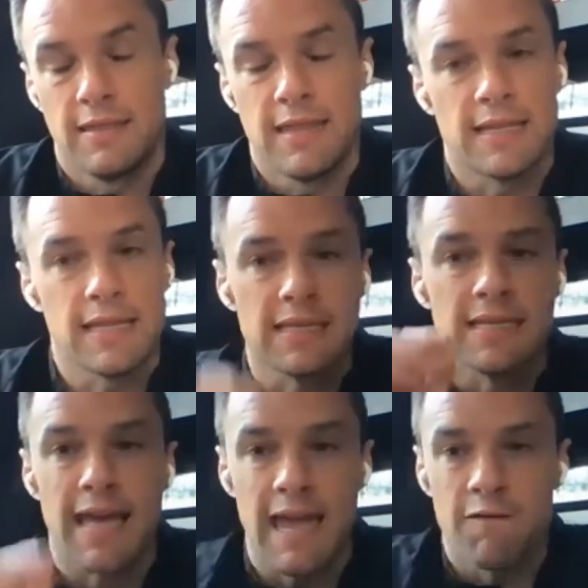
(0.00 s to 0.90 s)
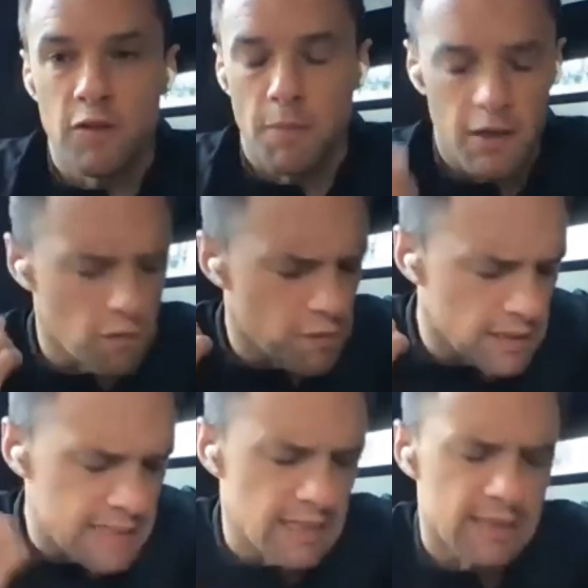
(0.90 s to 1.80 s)
That didn't save them. I don't feel
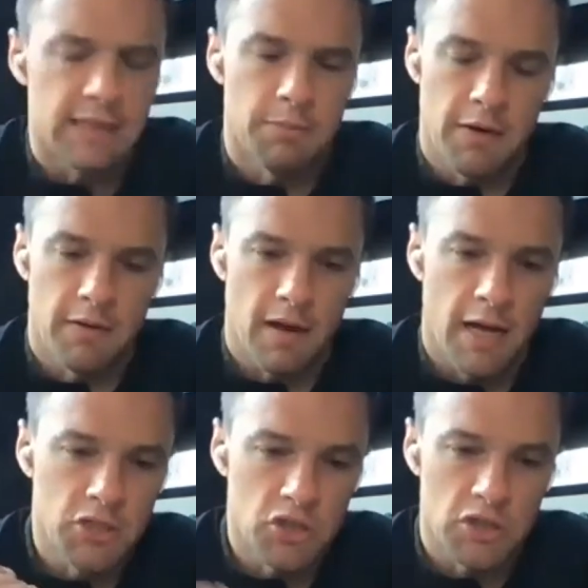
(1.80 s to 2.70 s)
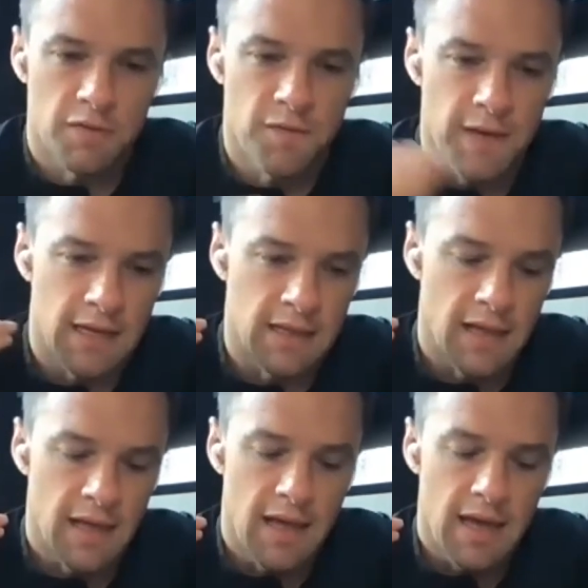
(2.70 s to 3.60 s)
guilty about it. I just
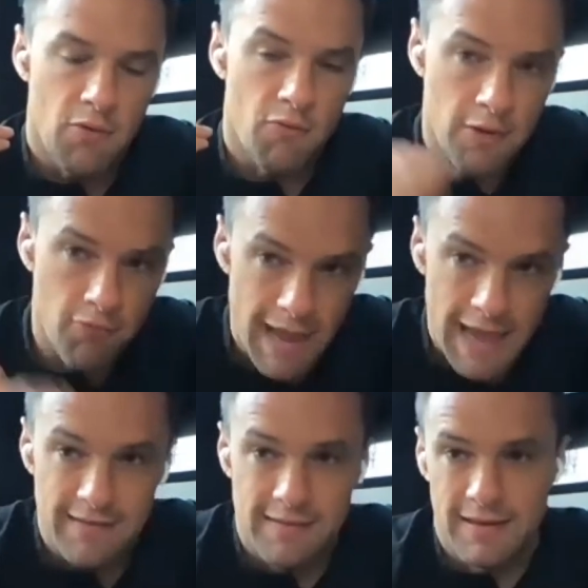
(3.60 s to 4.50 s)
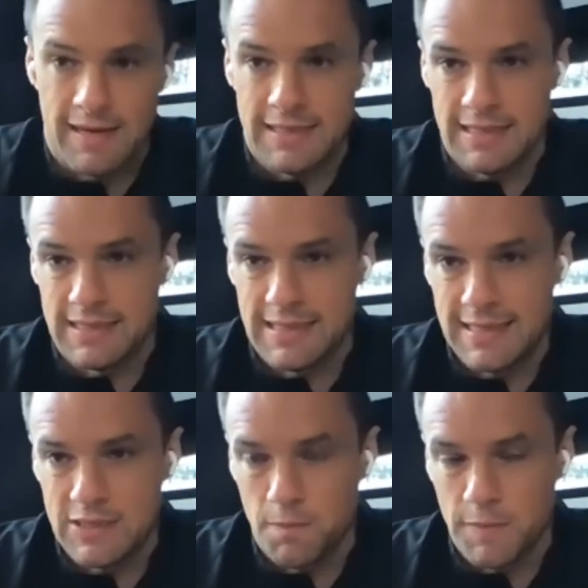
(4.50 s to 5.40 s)
feel regret that I didn't
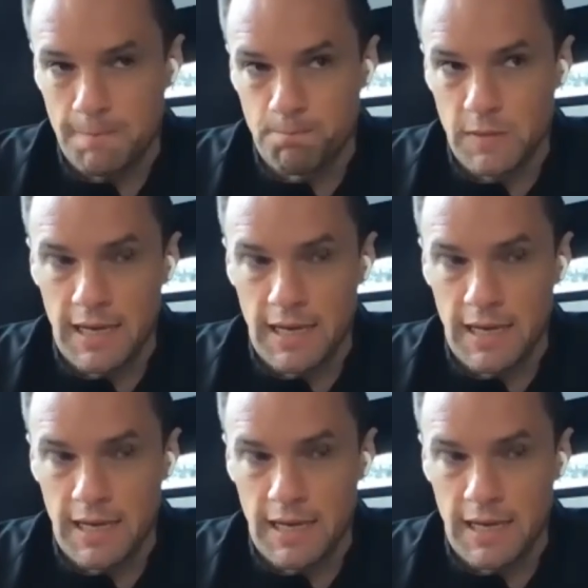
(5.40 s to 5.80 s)
say something.